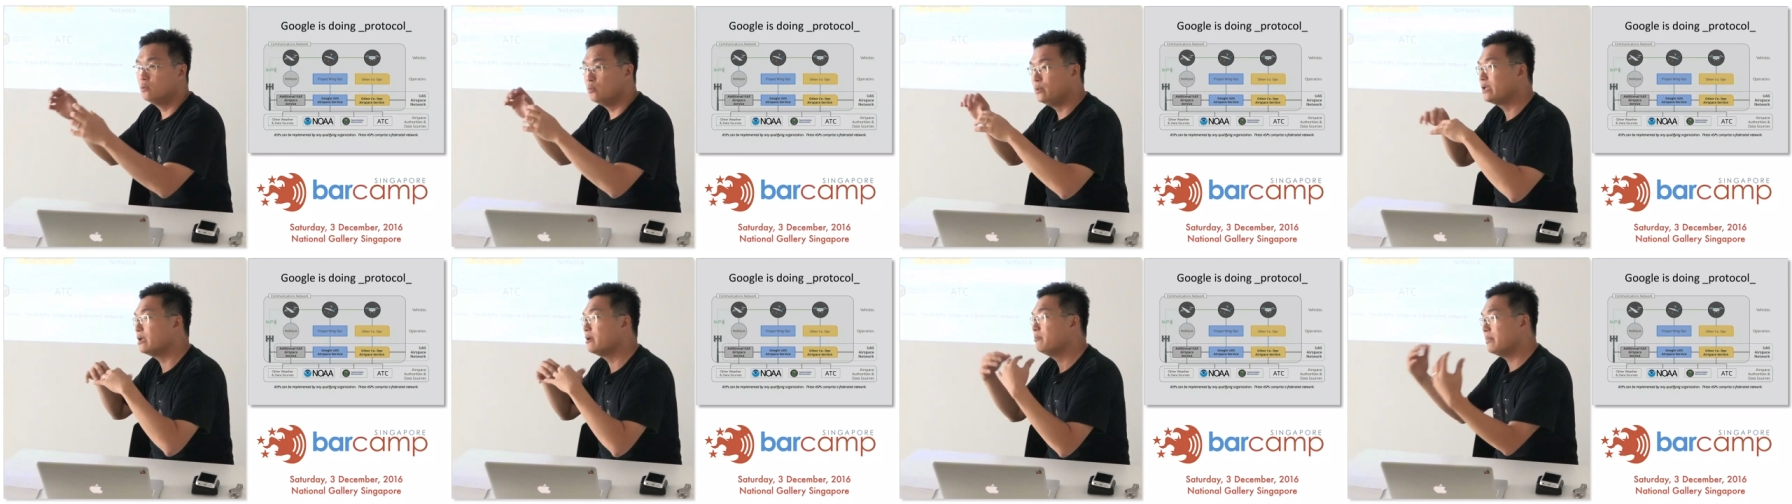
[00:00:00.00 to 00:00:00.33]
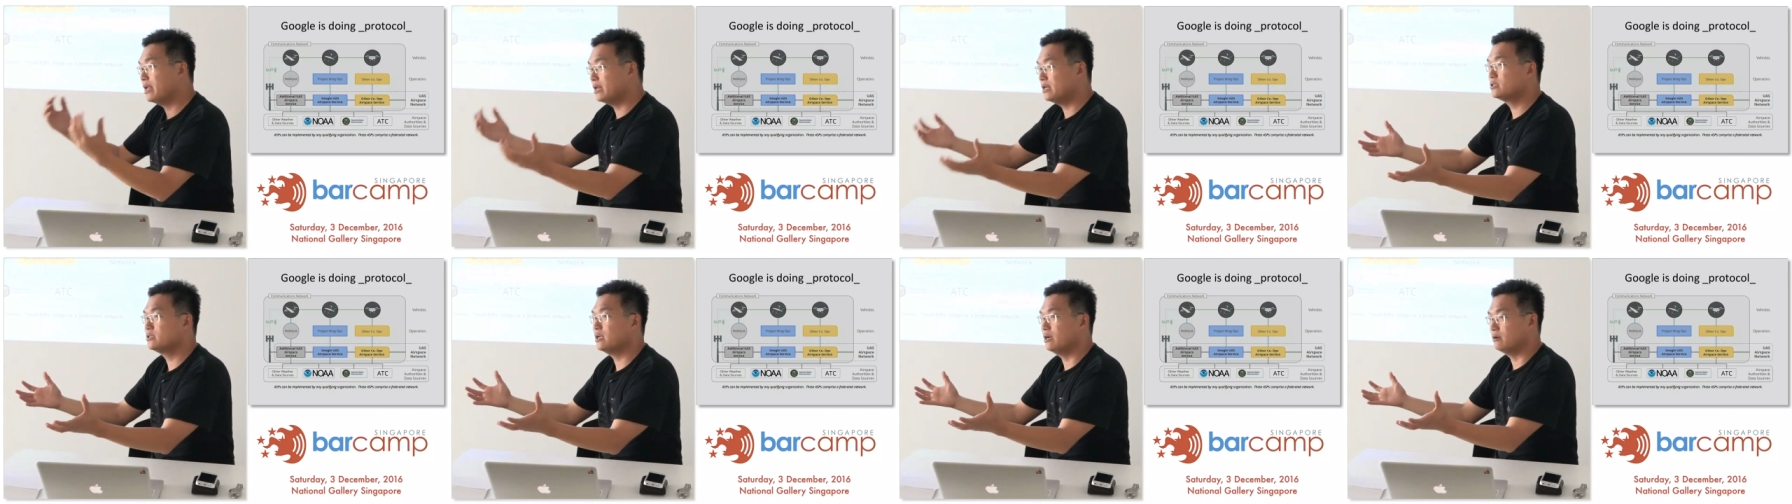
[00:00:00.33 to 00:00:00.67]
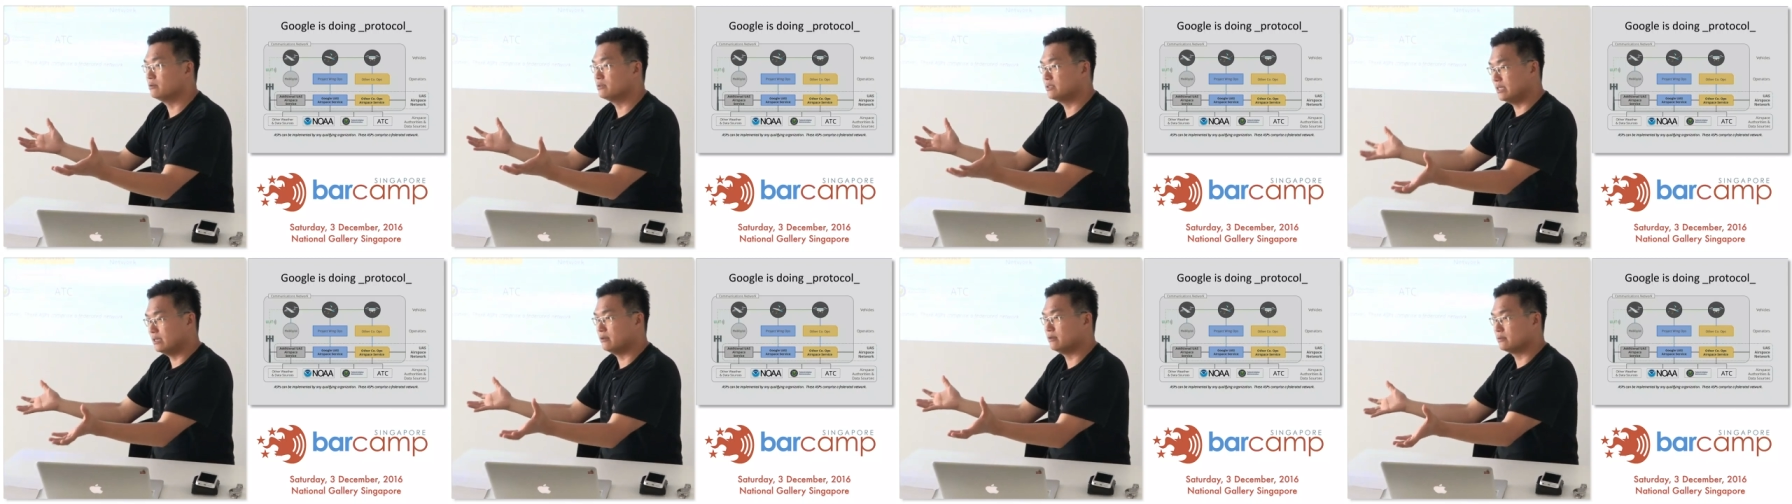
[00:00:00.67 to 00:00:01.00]
we can manage
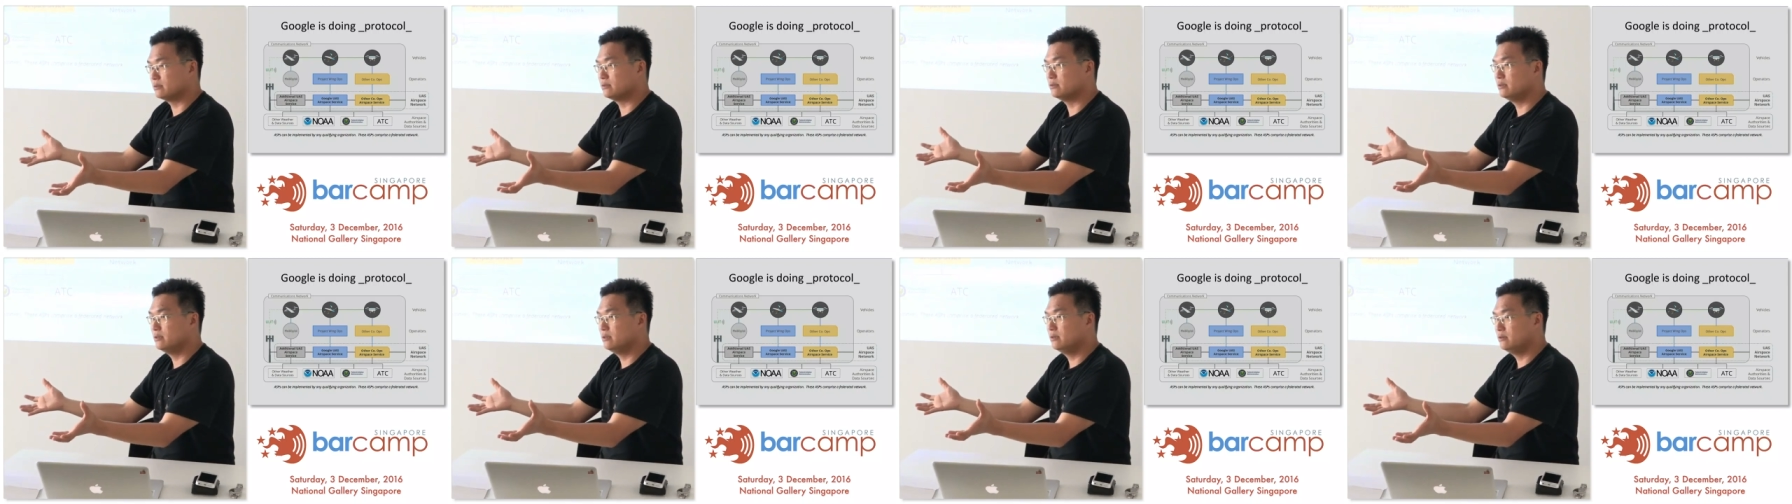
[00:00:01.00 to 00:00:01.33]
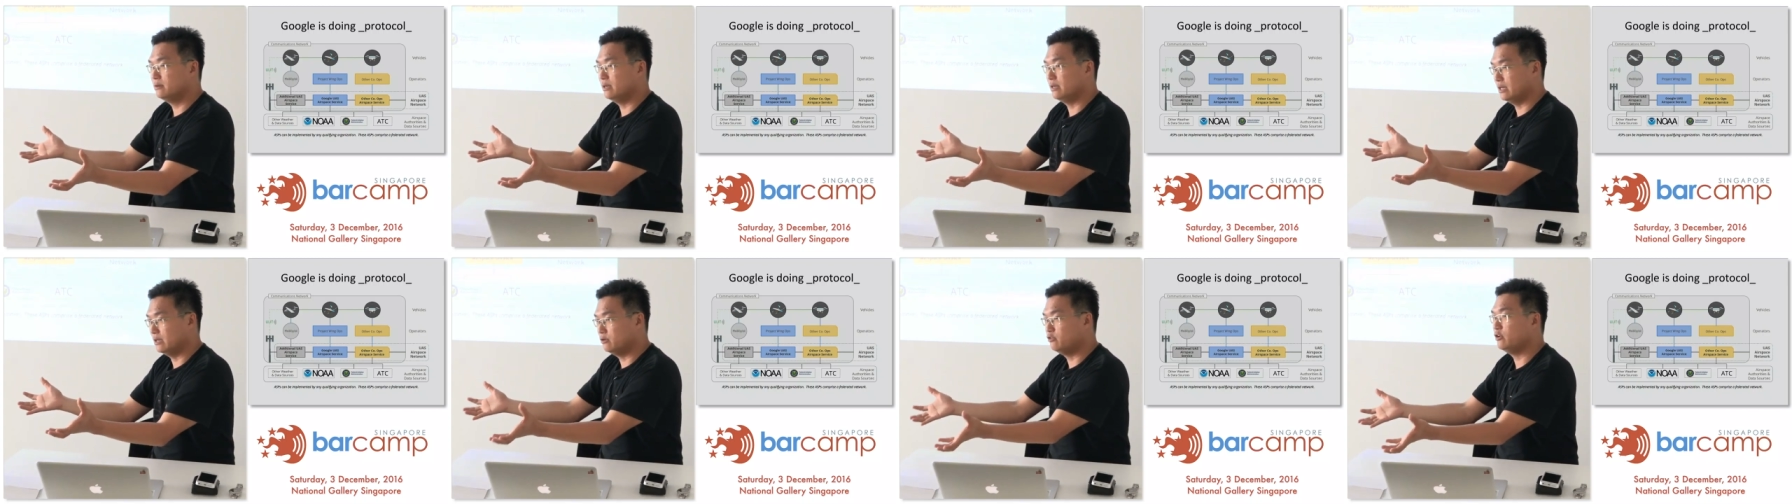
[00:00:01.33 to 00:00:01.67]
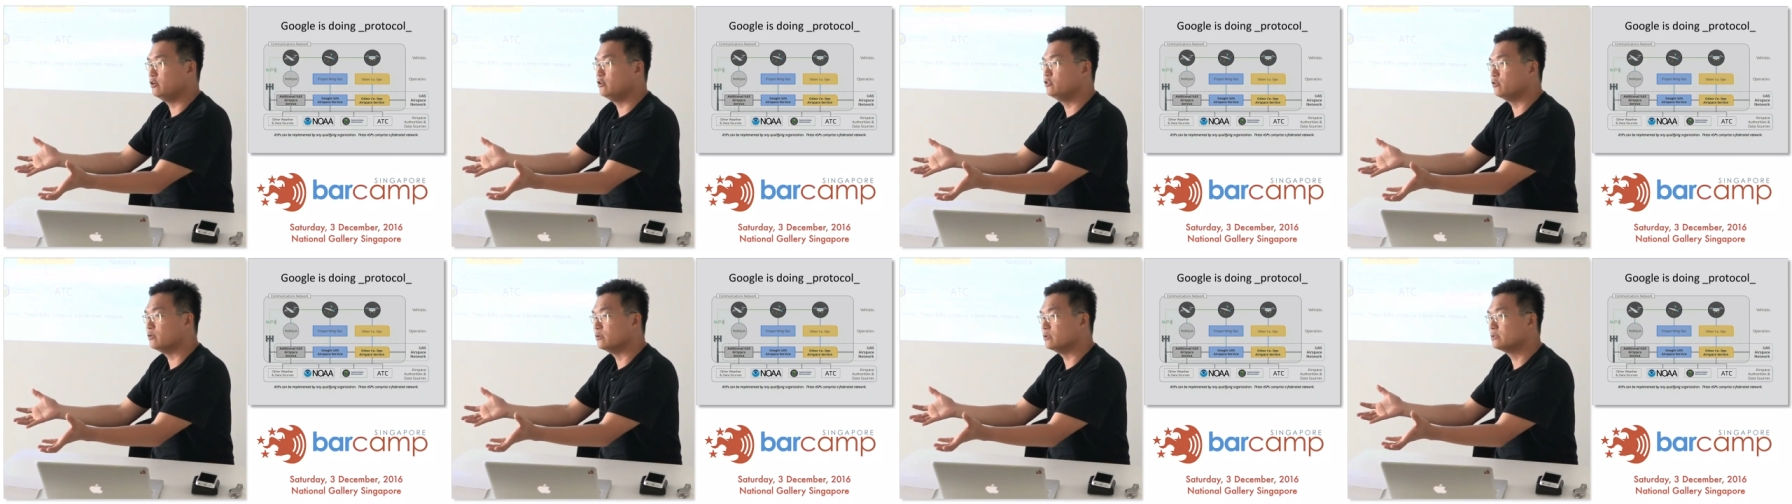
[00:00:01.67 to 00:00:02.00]
ourselves, right, the
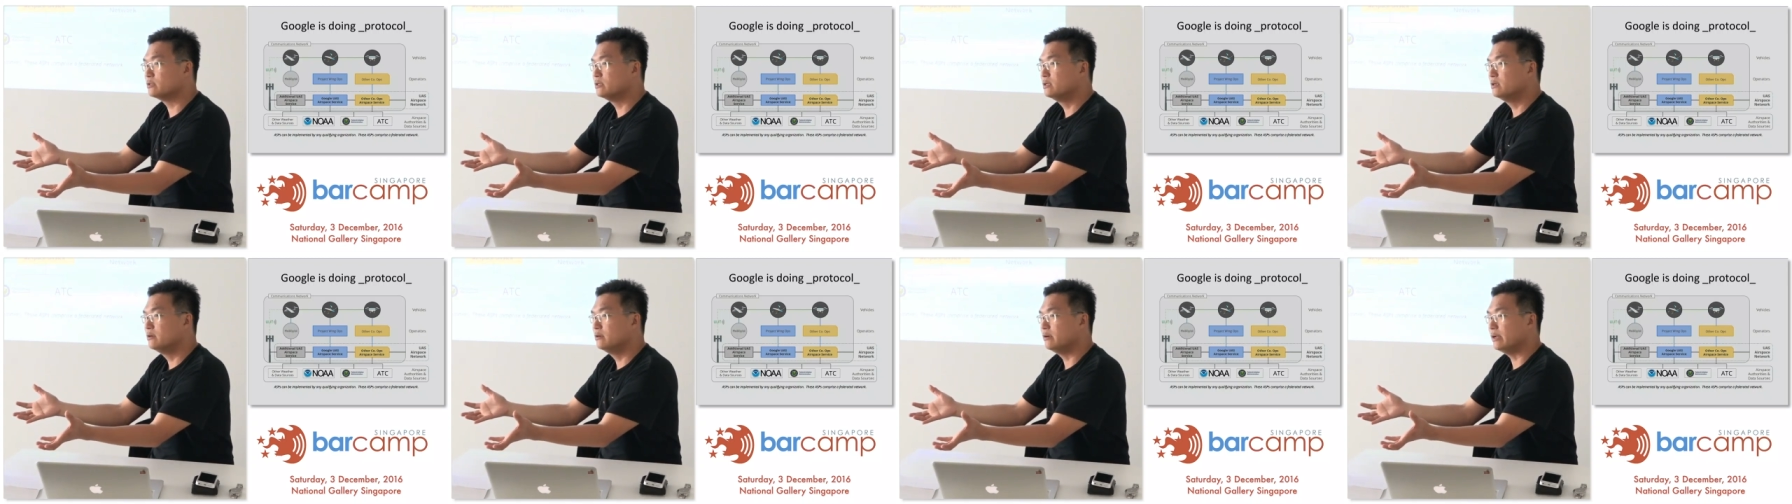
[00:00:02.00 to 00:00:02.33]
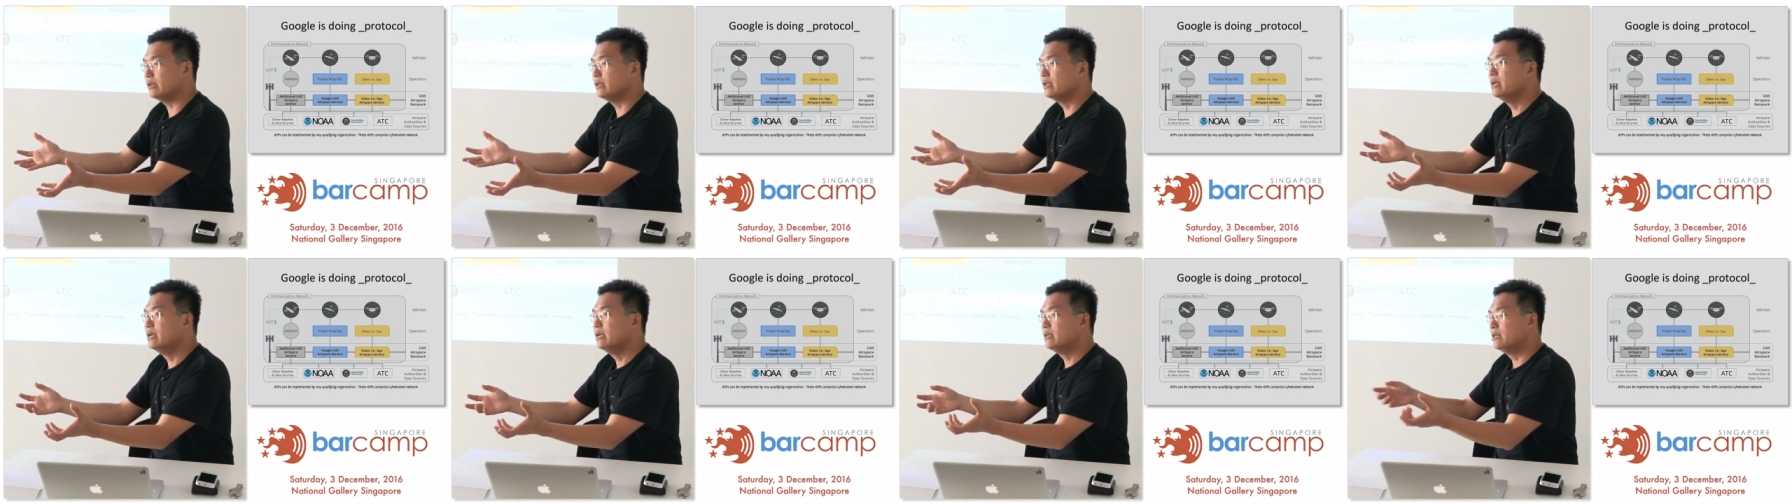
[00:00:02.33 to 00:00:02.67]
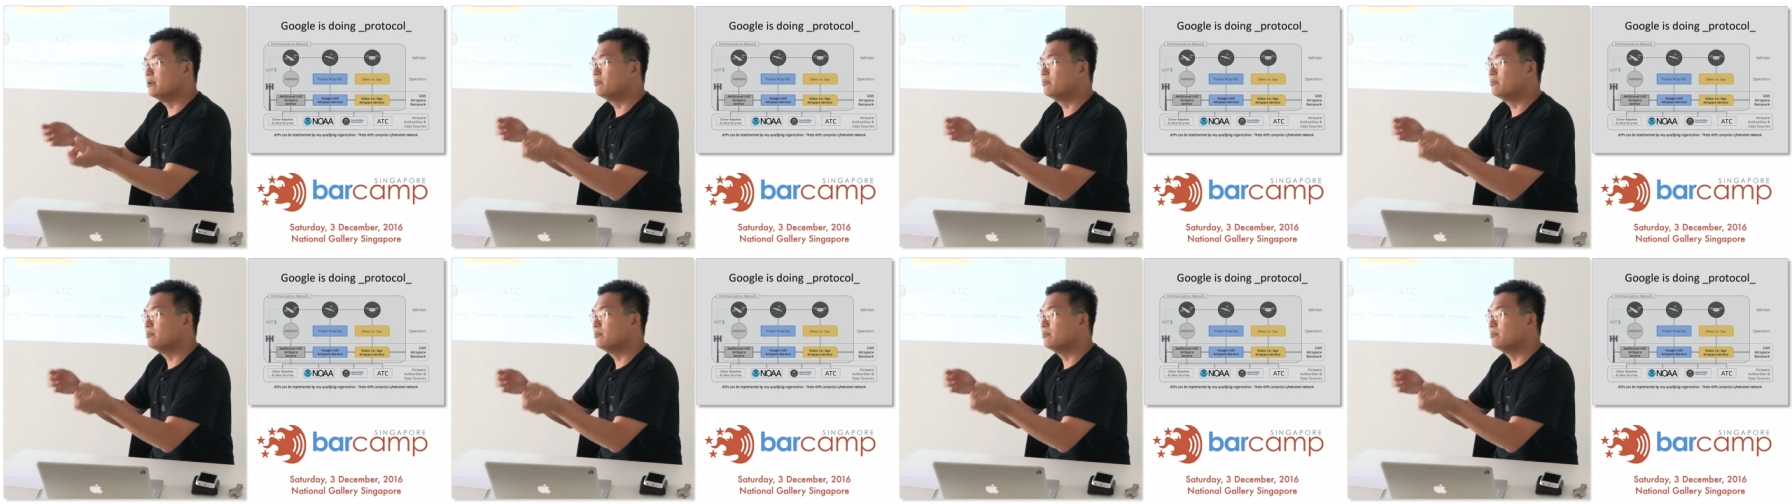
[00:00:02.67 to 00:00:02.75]
three drones, right?